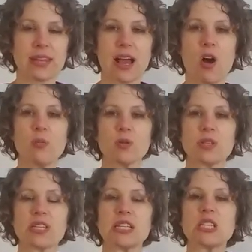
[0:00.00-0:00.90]

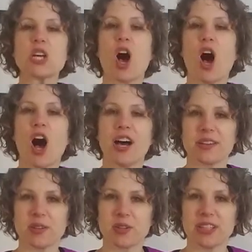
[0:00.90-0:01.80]
almost
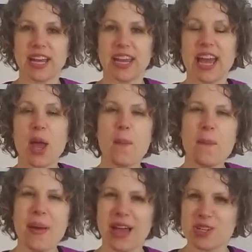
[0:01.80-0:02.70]
toddler-like
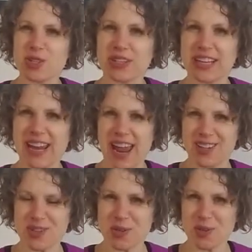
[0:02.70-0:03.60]
petulant
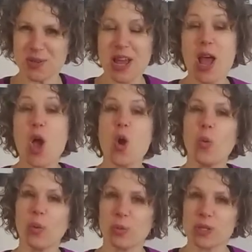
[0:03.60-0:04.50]
attitude
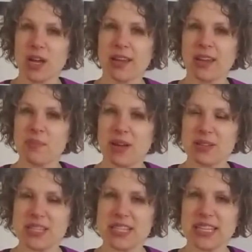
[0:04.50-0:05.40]
when we're talking
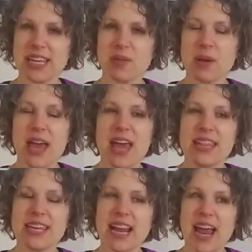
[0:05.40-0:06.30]
about sleep,
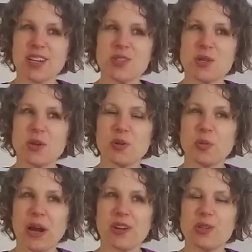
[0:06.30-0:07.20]
that attitude
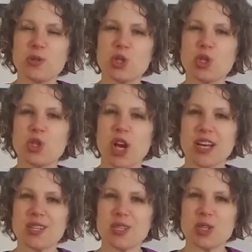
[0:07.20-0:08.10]
where you
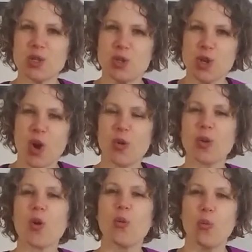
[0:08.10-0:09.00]
just don't
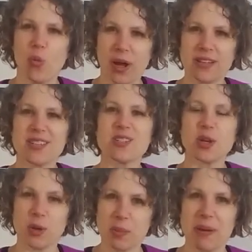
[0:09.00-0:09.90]
want to
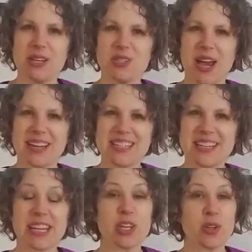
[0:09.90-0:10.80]
go to bed yet.
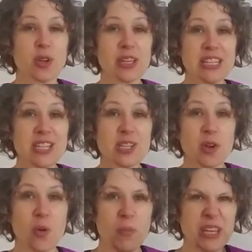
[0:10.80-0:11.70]
You know you need
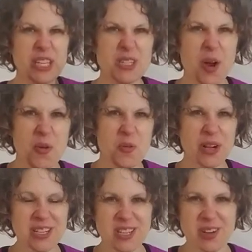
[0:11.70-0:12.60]
to, but you don't
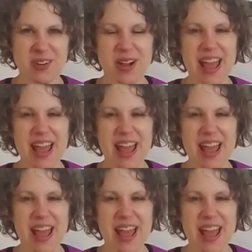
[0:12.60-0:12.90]
want to.